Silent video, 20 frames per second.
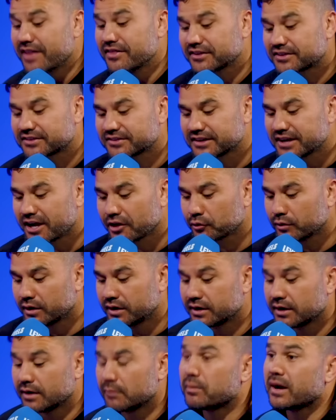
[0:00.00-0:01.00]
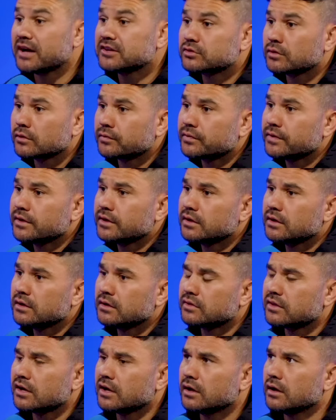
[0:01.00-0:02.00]
this is another one. Based off the
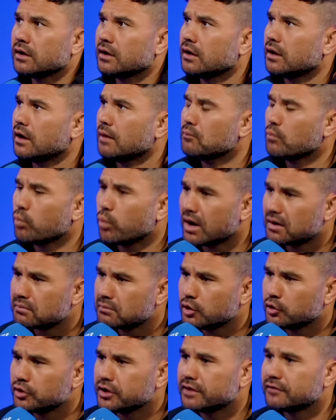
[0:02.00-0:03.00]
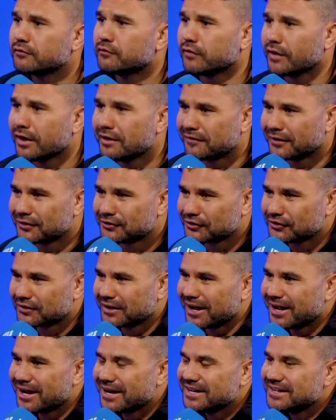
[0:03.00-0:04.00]

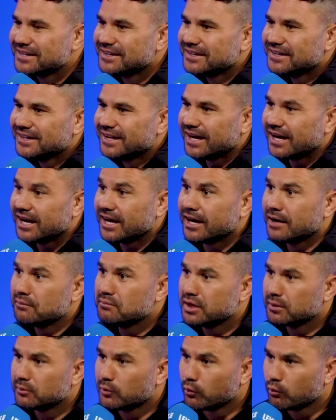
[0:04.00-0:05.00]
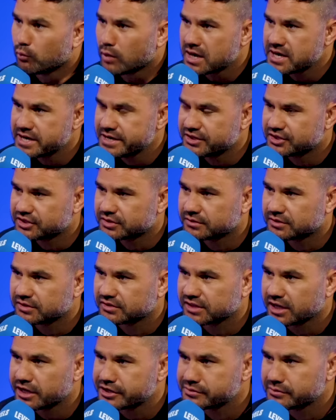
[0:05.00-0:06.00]
1,500K minimum wage
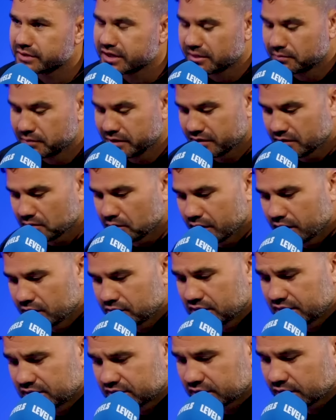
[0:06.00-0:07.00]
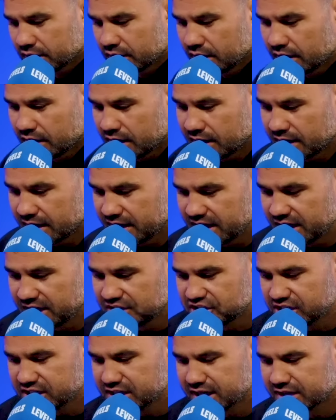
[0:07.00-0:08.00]
discussion we had about the Panthers,
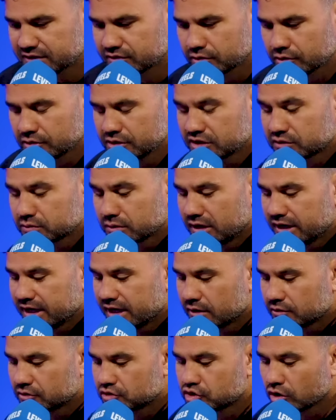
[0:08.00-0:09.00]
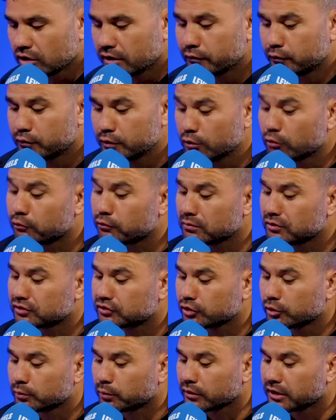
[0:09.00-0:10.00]
Itchy Nats threw this one out. Dryfield from the
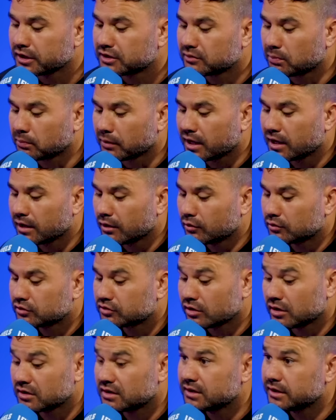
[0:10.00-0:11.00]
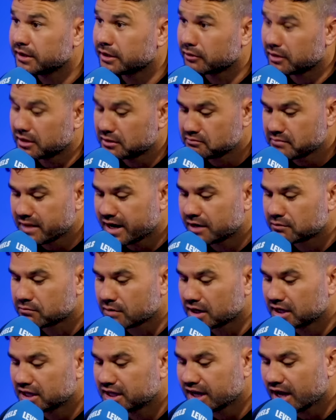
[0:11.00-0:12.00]
Super League to play alongside Cleary. Mad
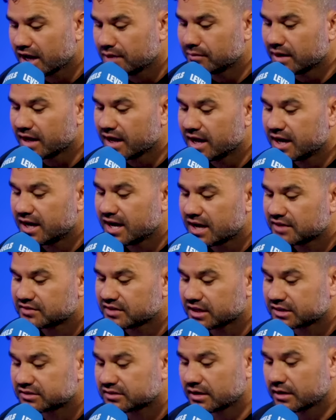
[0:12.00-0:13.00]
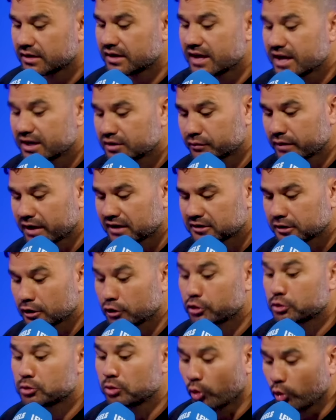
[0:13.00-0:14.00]
running game and has X Factor.
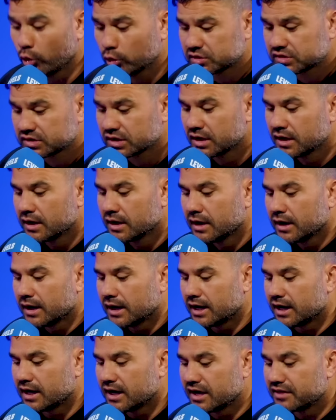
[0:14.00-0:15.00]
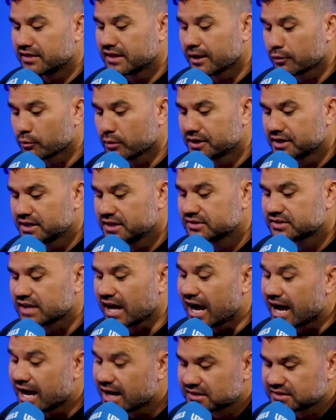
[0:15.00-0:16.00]
Thoughts? And the other one is
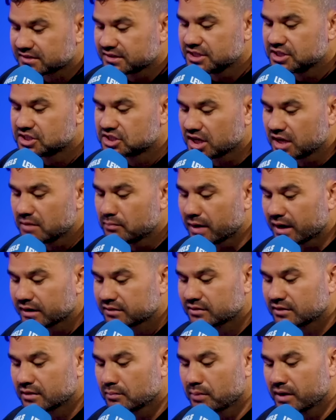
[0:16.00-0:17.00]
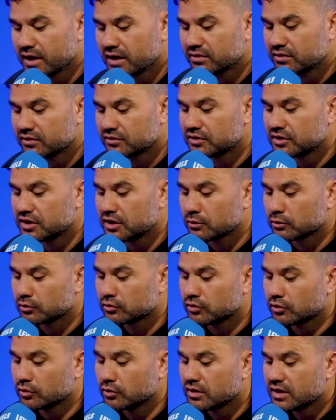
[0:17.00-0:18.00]
RCG back to the Panthers a year or
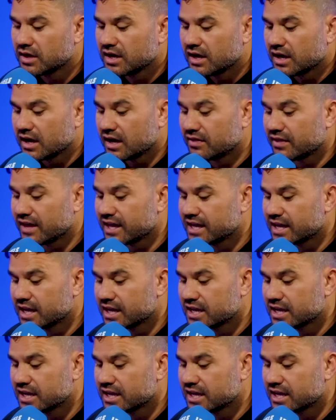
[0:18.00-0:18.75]
two and they get